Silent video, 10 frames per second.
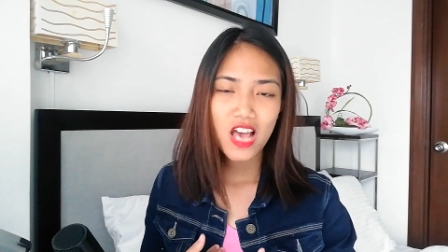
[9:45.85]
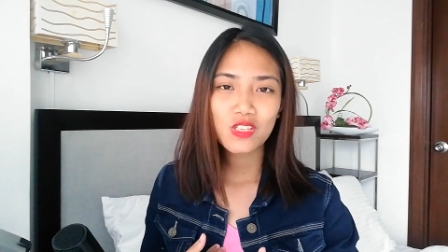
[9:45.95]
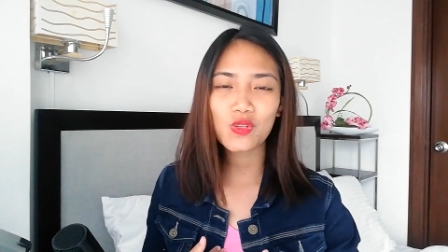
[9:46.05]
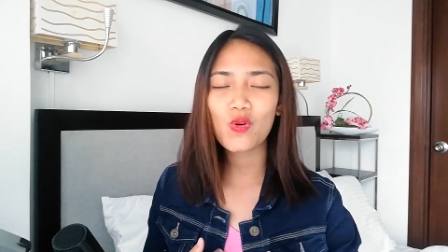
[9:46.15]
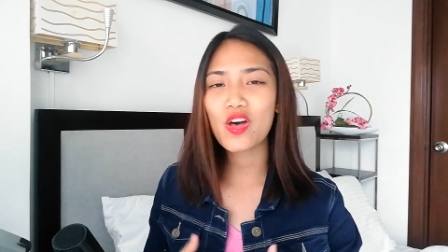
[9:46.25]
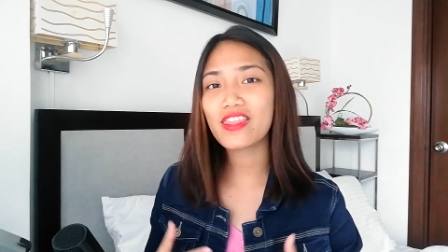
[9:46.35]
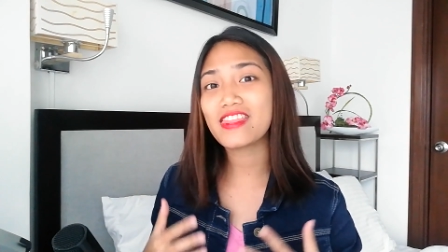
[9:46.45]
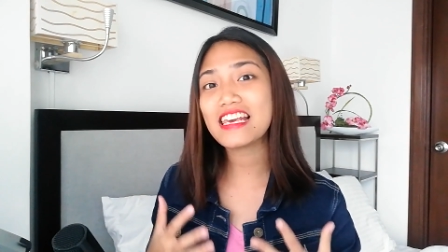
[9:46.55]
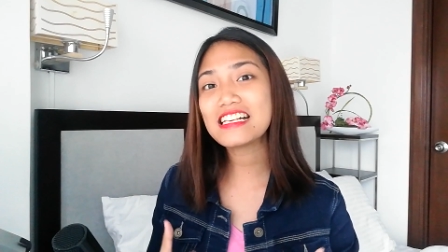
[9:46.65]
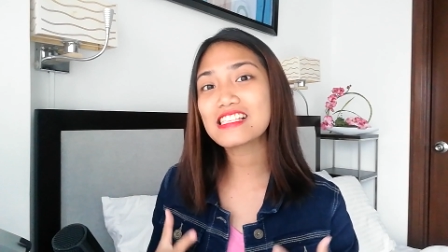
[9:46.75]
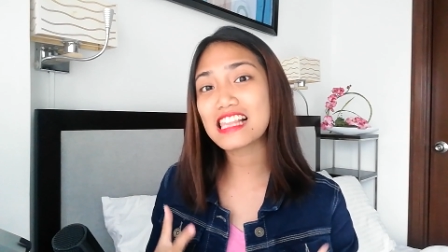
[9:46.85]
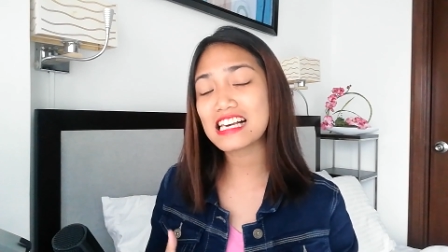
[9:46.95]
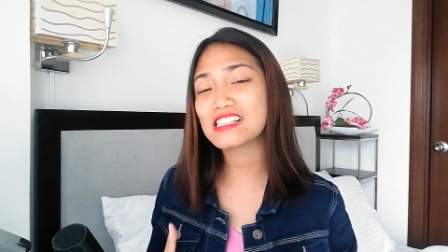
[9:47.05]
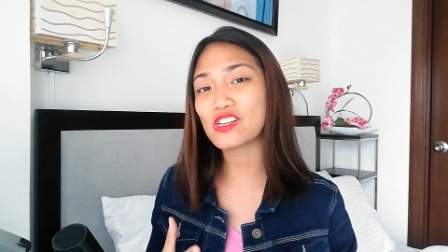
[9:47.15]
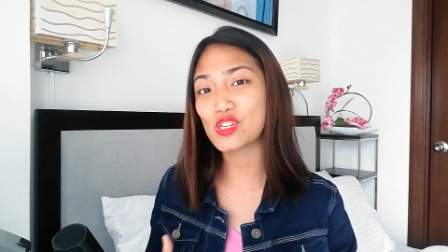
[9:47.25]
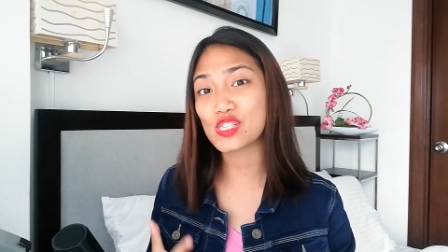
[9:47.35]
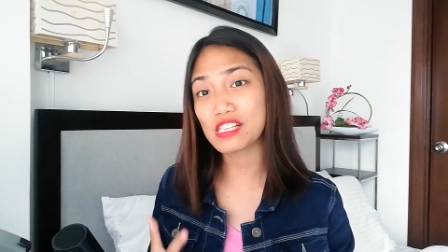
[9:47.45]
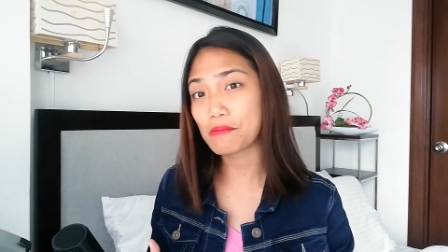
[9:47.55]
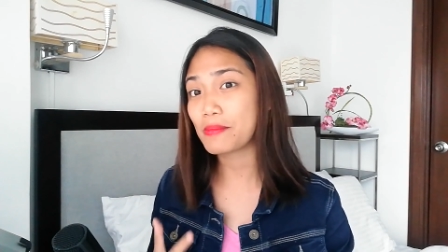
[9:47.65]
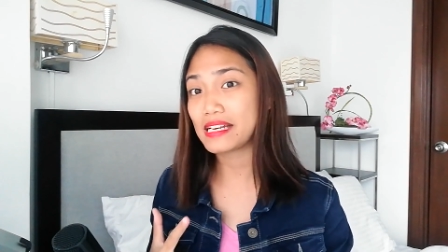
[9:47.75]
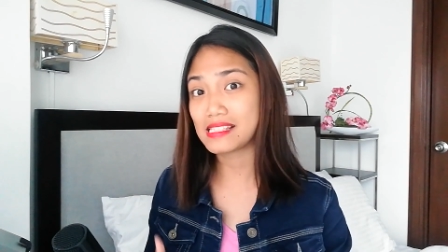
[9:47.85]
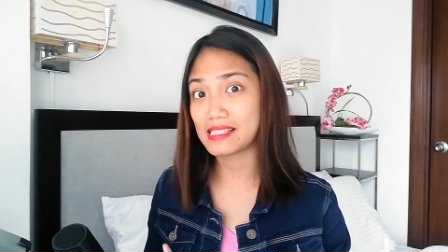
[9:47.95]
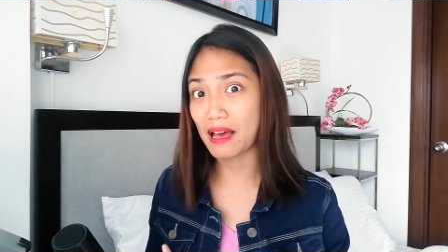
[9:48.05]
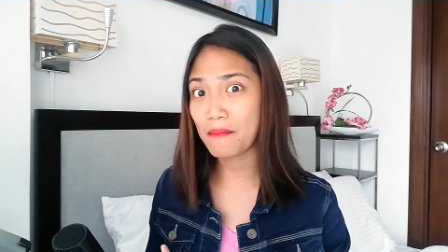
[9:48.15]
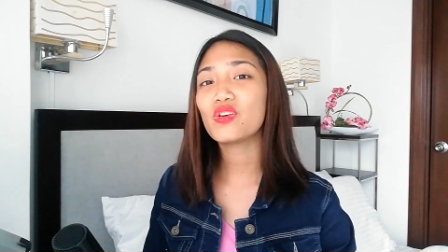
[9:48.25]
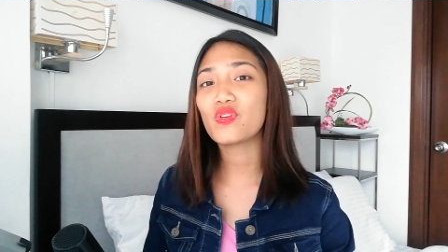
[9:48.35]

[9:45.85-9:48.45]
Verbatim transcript: So these things are step by step.